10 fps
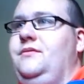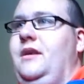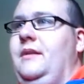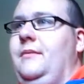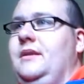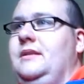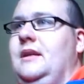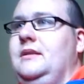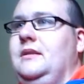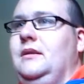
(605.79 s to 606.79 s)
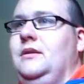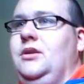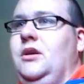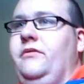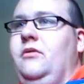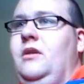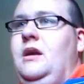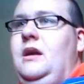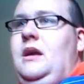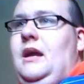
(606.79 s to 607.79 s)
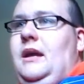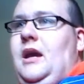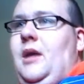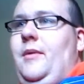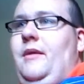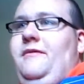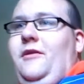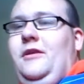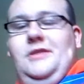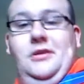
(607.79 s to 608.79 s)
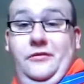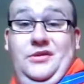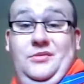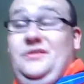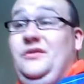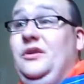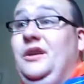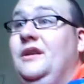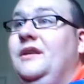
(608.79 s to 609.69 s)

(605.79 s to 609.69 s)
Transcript: Rey then with a centaur on Chavo, And a camera falls over, which was funny.